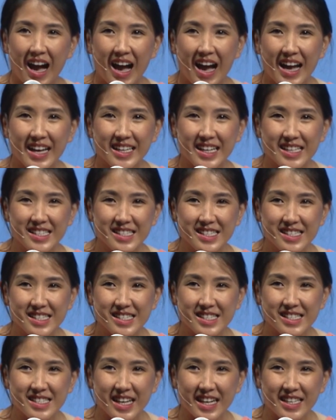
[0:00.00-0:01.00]
I guess
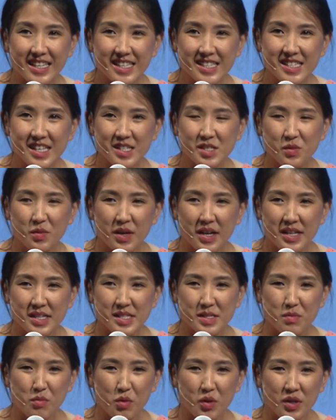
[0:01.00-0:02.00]
that's why
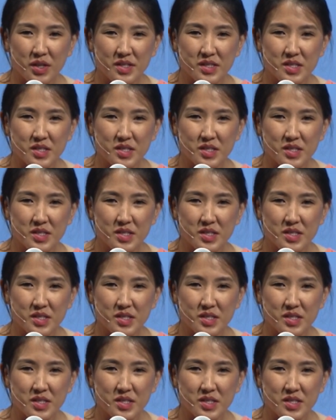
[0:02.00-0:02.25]
it's important